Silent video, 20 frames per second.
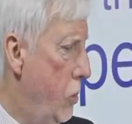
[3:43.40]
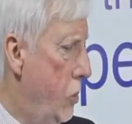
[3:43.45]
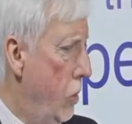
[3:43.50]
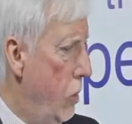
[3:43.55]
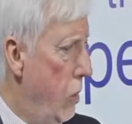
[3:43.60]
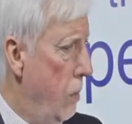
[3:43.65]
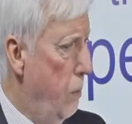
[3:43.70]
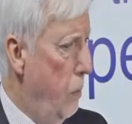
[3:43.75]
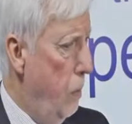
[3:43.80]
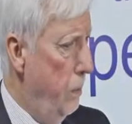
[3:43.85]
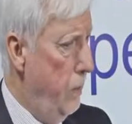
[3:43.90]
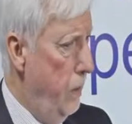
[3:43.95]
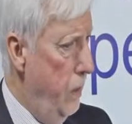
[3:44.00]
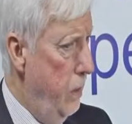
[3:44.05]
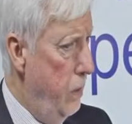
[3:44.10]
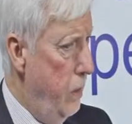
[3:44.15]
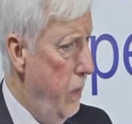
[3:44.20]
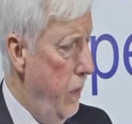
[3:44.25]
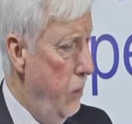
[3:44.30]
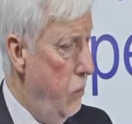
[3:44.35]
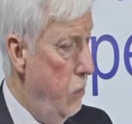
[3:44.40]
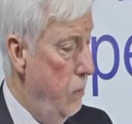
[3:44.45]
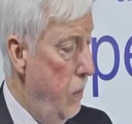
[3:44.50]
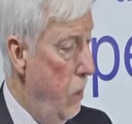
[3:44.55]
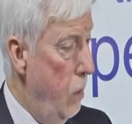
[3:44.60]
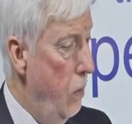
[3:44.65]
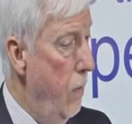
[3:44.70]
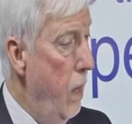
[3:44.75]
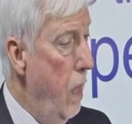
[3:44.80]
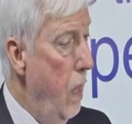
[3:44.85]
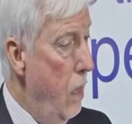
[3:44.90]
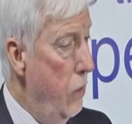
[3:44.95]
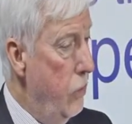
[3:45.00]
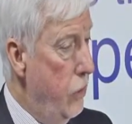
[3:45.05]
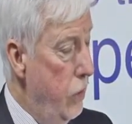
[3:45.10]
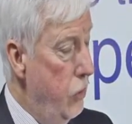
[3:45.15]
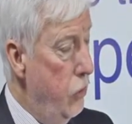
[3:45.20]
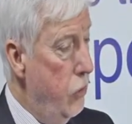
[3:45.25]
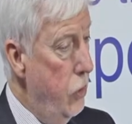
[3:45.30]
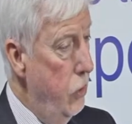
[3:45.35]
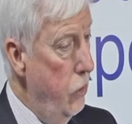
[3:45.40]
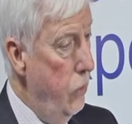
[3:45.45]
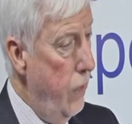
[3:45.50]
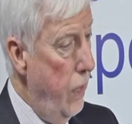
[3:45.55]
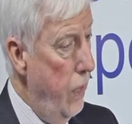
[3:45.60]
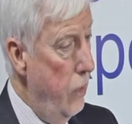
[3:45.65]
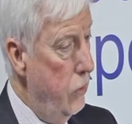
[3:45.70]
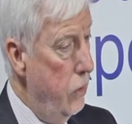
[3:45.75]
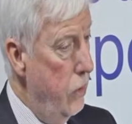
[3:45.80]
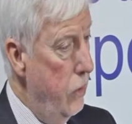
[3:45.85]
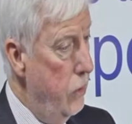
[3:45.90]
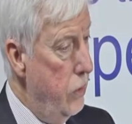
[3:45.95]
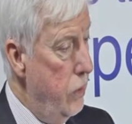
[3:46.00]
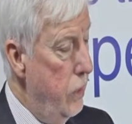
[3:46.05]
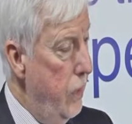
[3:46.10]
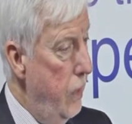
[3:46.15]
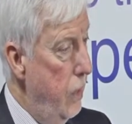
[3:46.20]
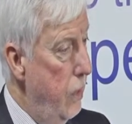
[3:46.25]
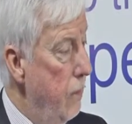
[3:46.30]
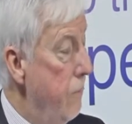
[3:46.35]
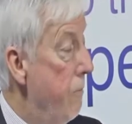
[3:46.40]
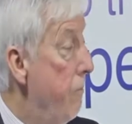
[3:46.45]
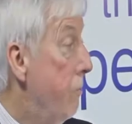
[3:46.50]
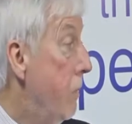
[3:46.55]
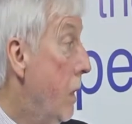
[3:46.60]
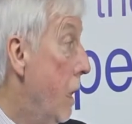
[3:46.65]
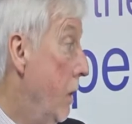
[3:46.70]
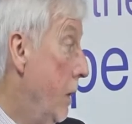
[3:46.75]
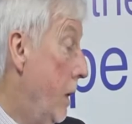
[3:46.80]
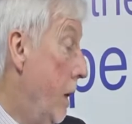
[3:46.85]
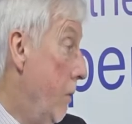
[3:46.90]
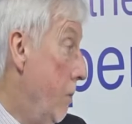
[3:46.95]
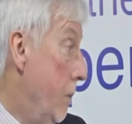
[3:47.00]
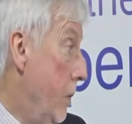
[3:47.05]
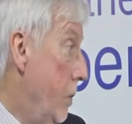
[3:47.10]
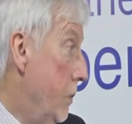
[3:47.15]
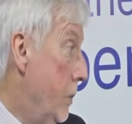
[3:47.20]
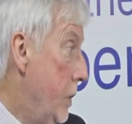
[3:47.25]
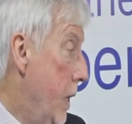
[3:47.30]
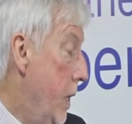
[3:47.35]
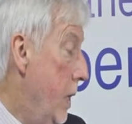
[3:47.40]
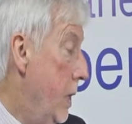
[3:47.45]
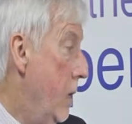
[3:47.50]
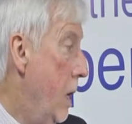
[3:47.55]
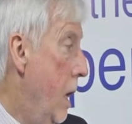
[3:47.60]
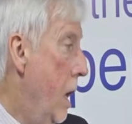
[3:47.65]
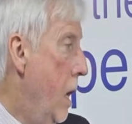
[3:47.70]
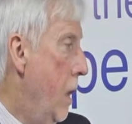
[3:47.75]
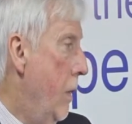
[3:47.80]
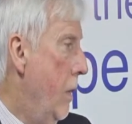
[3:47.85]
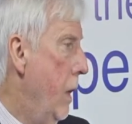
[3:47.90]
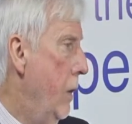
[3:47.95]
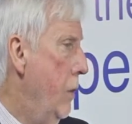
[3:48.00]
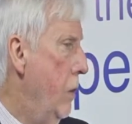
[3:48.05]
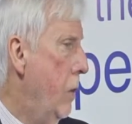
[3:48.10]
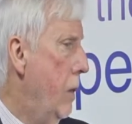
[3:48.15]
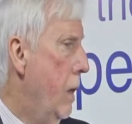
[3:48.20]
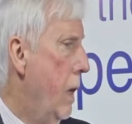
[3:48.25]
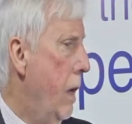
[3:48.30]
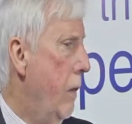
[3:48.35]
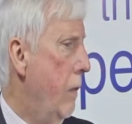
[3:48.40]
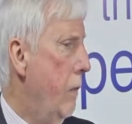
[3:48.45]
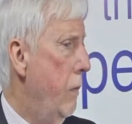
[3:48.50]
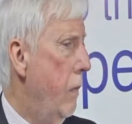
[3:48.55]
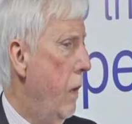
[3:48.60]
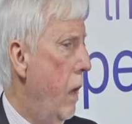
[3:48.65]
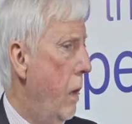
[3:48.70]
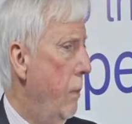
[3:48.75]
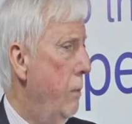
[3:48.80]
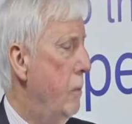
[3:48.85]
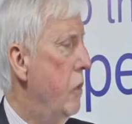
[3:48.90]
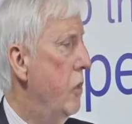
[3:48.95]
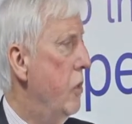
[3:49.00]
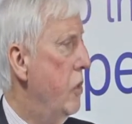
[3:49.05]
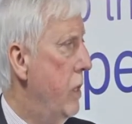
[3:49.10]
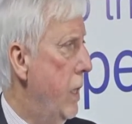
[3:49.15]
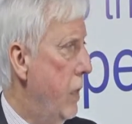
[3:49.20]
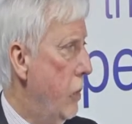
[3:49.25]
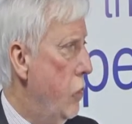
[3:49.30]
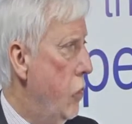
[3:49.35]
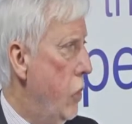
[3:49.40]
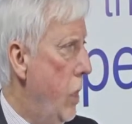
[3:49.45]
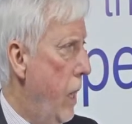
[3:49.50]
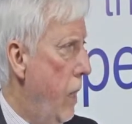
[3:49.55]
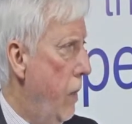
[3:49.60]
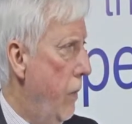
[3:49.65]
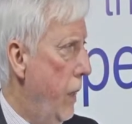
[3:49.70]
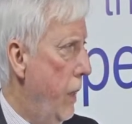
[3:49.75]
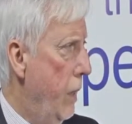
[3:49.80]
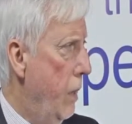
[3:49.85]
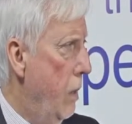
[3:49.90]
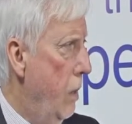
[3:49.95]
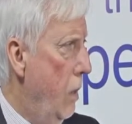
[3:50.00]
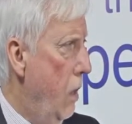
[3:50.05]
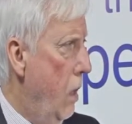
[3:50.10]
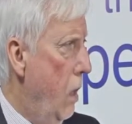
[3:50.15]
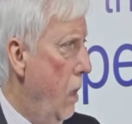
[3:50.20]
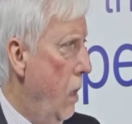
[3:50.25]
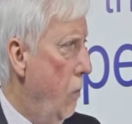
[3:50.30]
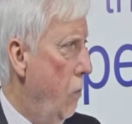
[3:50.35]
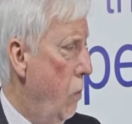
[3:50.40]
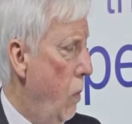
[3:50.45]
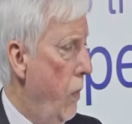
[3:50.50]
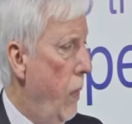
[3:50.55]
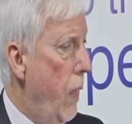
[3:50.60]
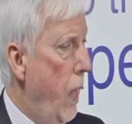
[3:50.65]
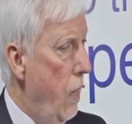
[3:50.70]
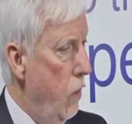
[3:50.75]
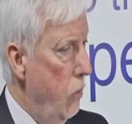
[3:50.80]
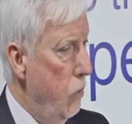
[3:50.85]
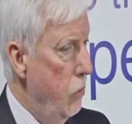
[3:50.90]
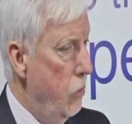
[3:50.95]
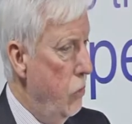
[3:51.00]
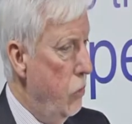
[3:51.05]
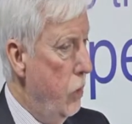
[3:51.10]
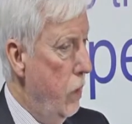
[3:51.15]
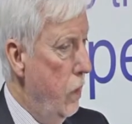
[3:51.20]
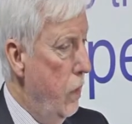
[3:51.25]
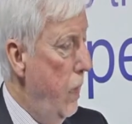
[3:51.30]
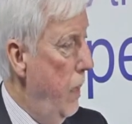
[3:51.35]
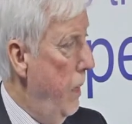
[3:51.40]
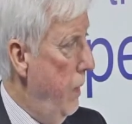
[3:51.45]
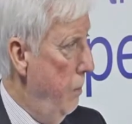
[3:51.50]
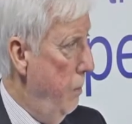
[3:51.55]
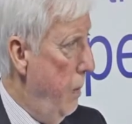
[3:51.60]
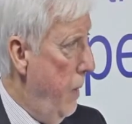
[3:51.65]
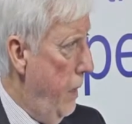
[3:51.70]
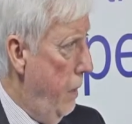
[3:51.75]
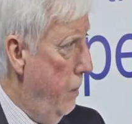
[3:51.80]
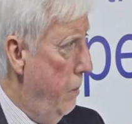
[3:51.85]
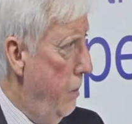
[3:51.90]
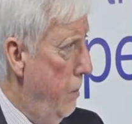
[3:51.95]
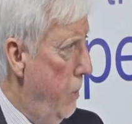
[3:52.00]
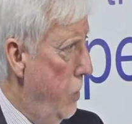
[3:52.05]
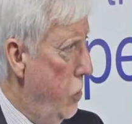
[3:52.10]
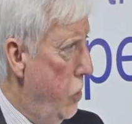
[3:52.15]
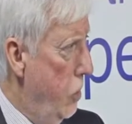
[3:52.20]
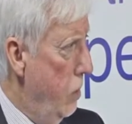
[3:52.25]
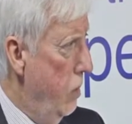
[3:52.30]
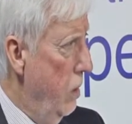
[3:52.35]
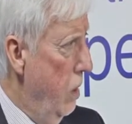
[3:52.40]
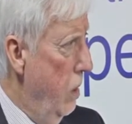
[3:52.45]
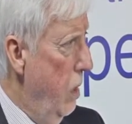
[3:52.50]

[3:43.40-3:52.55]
turn a property into an HMO. Since 2010, the government have said that you can have up to 6 sharing without any planning permission.